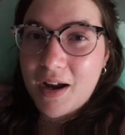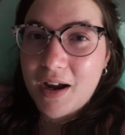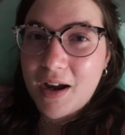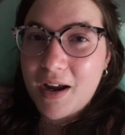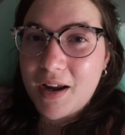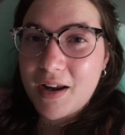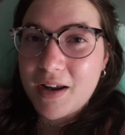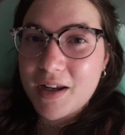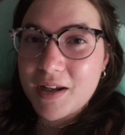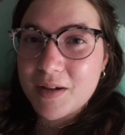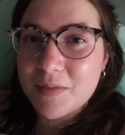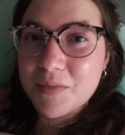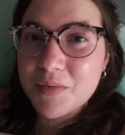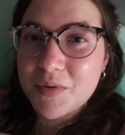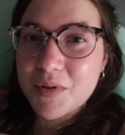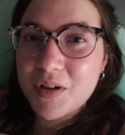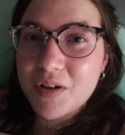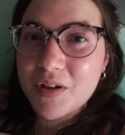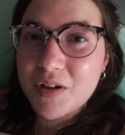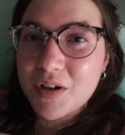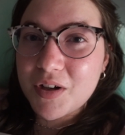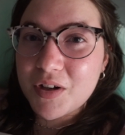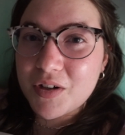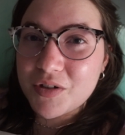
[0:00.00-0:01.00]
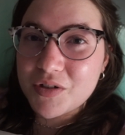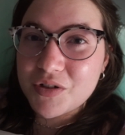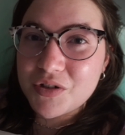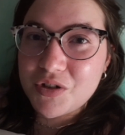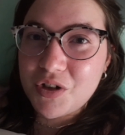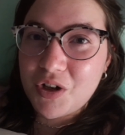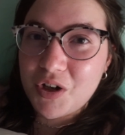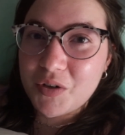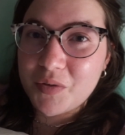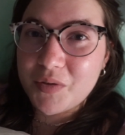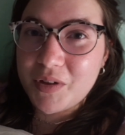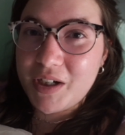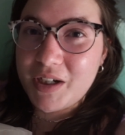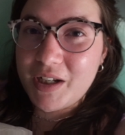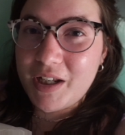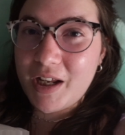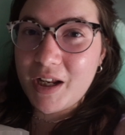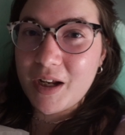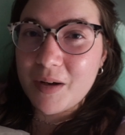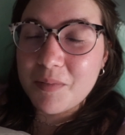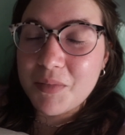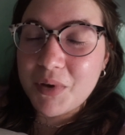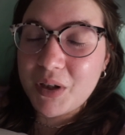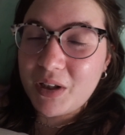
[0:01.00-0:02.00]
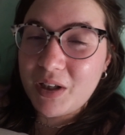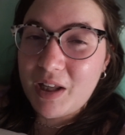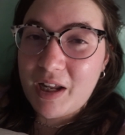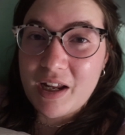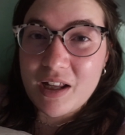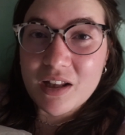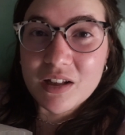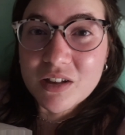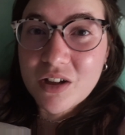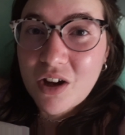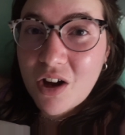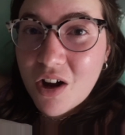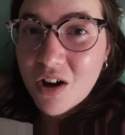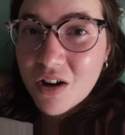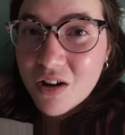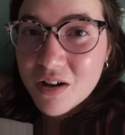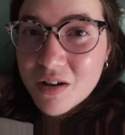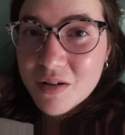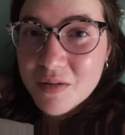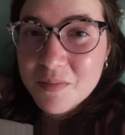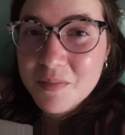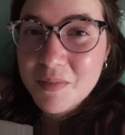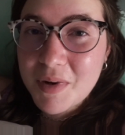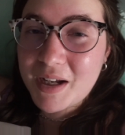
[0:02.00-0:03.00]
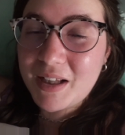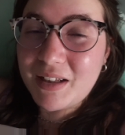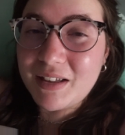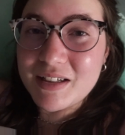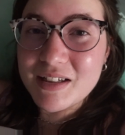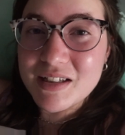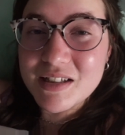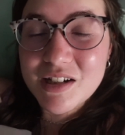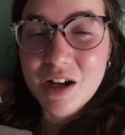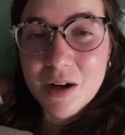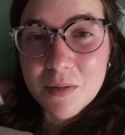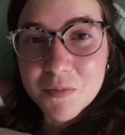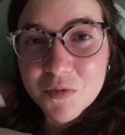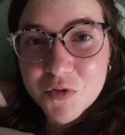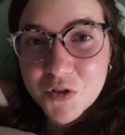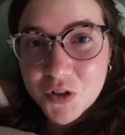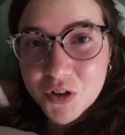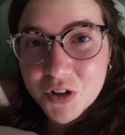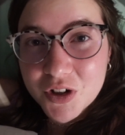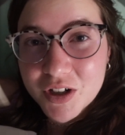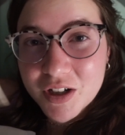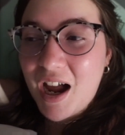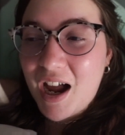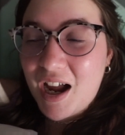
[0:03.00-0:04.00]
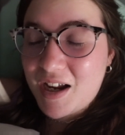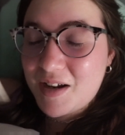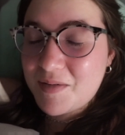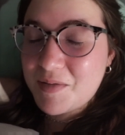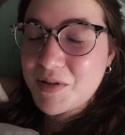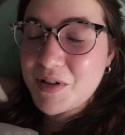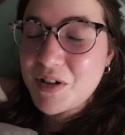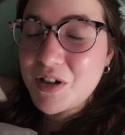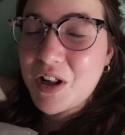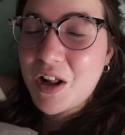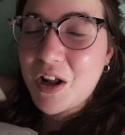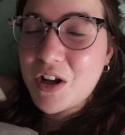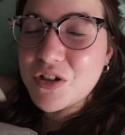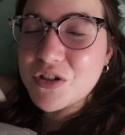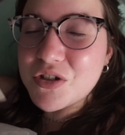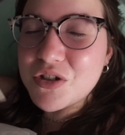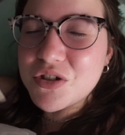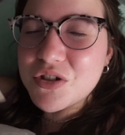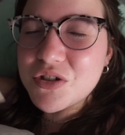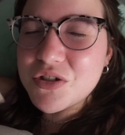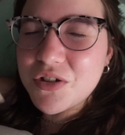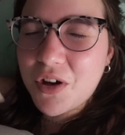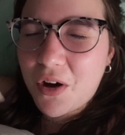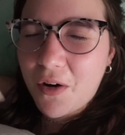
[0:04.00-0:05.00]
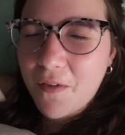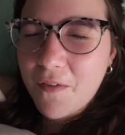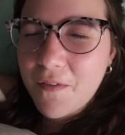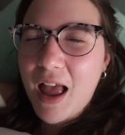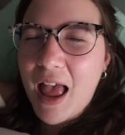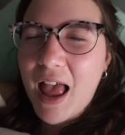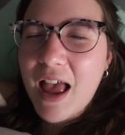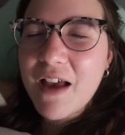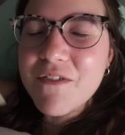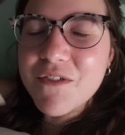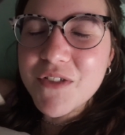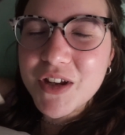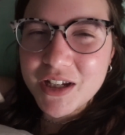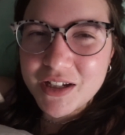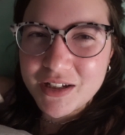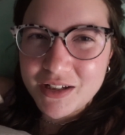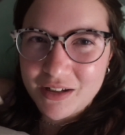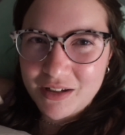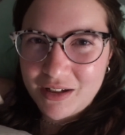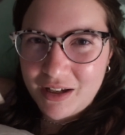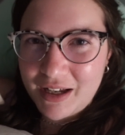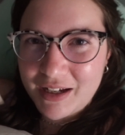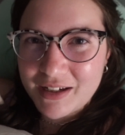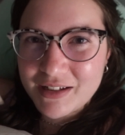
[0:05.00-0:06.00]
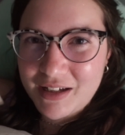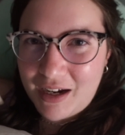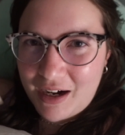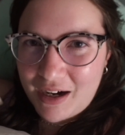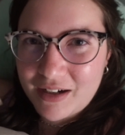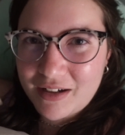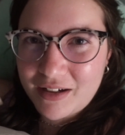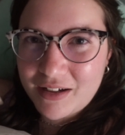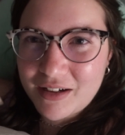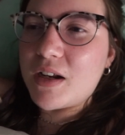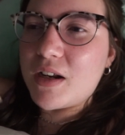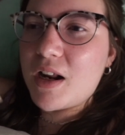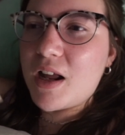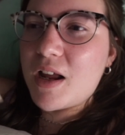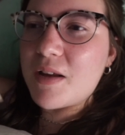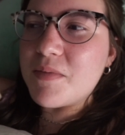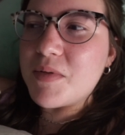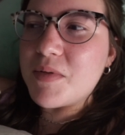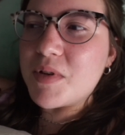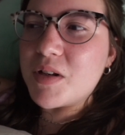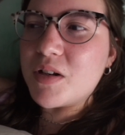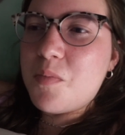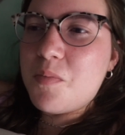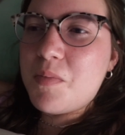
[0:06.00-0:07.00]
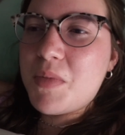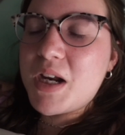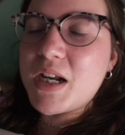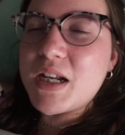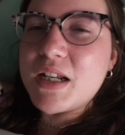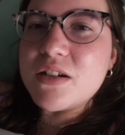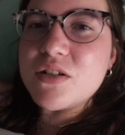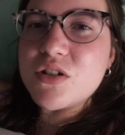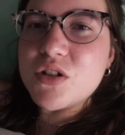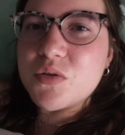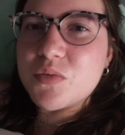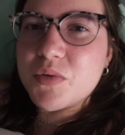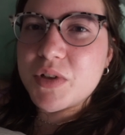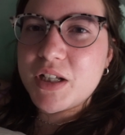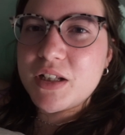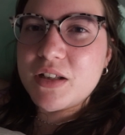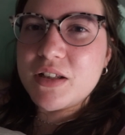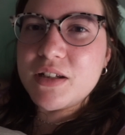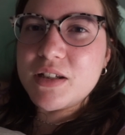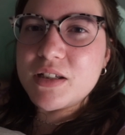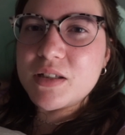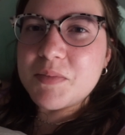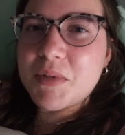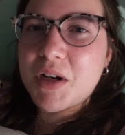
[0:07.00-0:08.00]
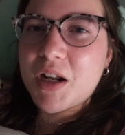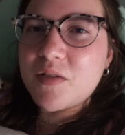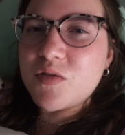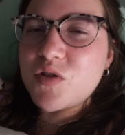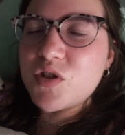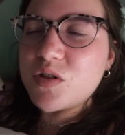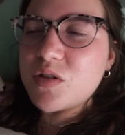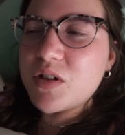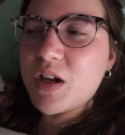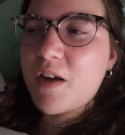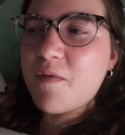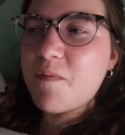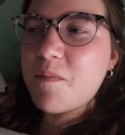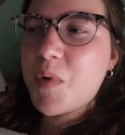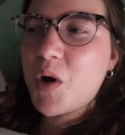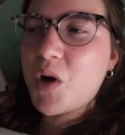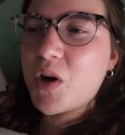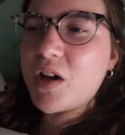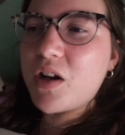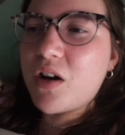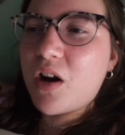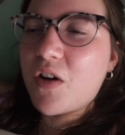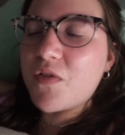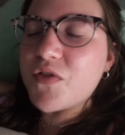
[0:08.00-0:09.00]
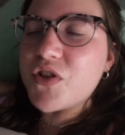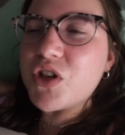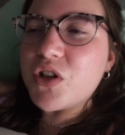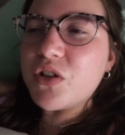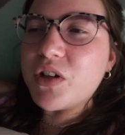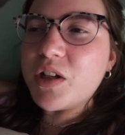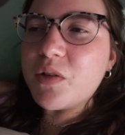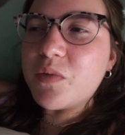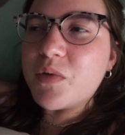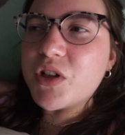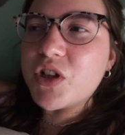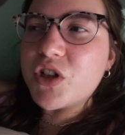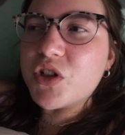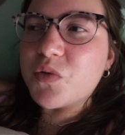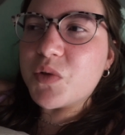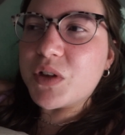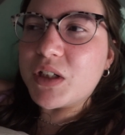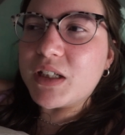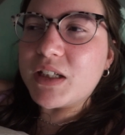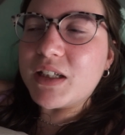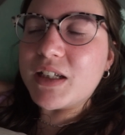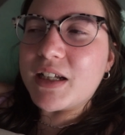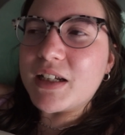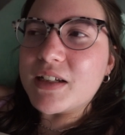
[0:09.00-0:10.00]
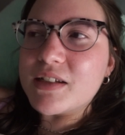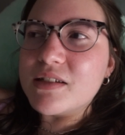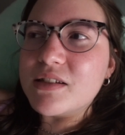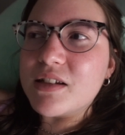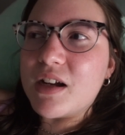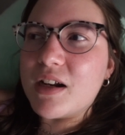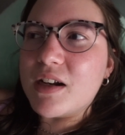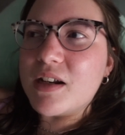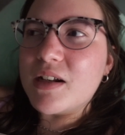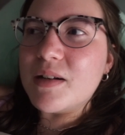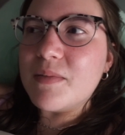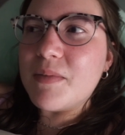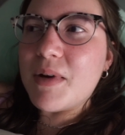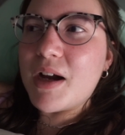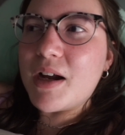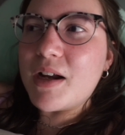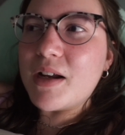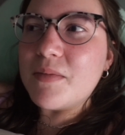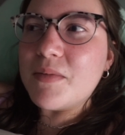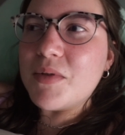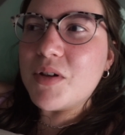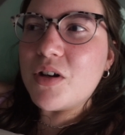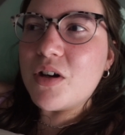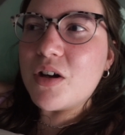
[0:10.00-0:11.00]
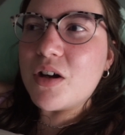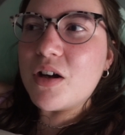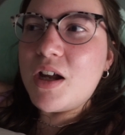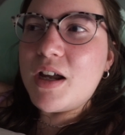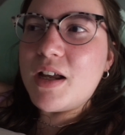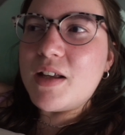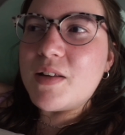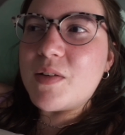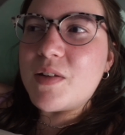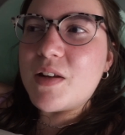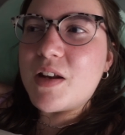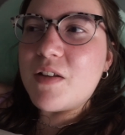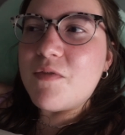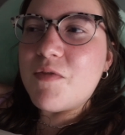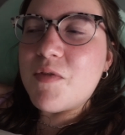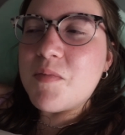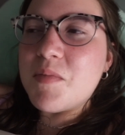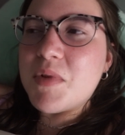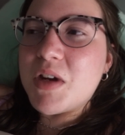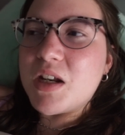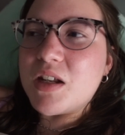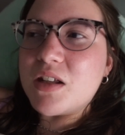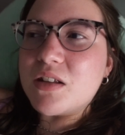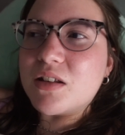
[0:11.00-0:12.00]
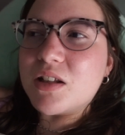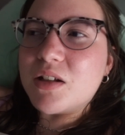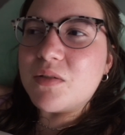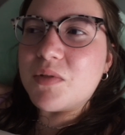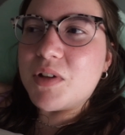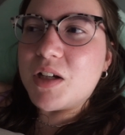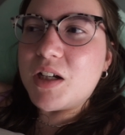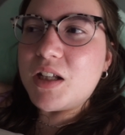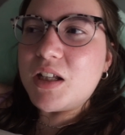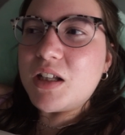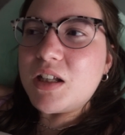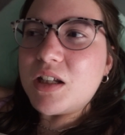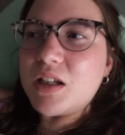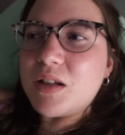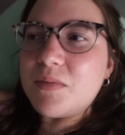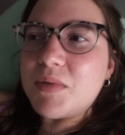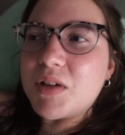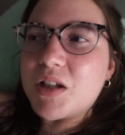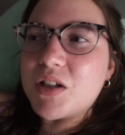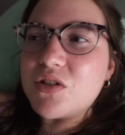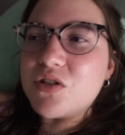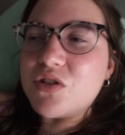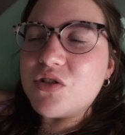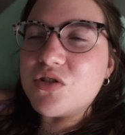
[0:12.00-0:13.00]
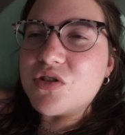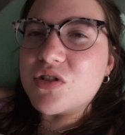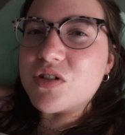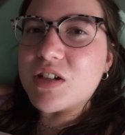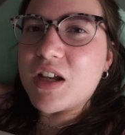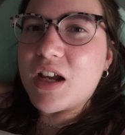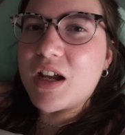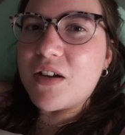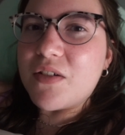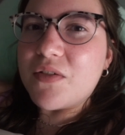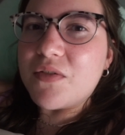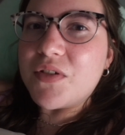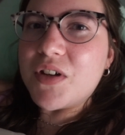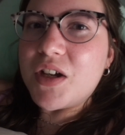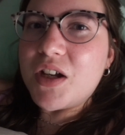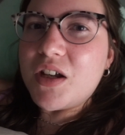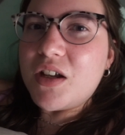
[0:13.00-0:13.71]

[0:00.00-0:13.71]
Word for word: I am gonna start reading Play Along by Liz Tomford. I am so effing excited. I've been meaning to read this, but I just have put it off. You know like when you're really excited about a book, instead of immediately reading it because you just have,